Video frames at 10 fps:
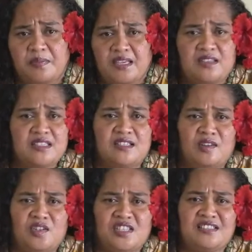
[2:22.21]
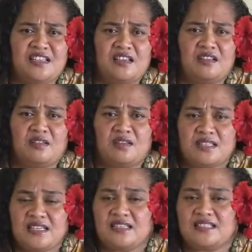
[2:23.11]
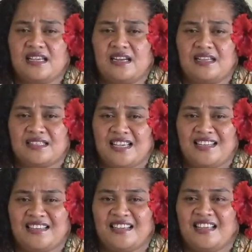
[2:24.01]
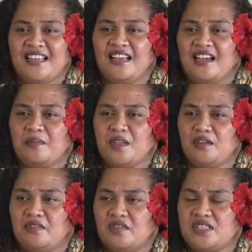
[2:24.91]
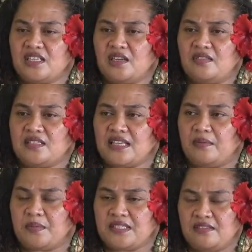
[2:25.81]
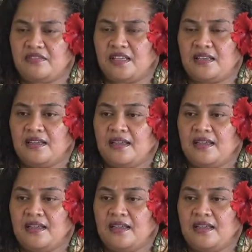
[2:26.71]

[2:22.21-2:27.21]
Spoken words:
because it's not just the year 13s that attend the University of the South Pacific.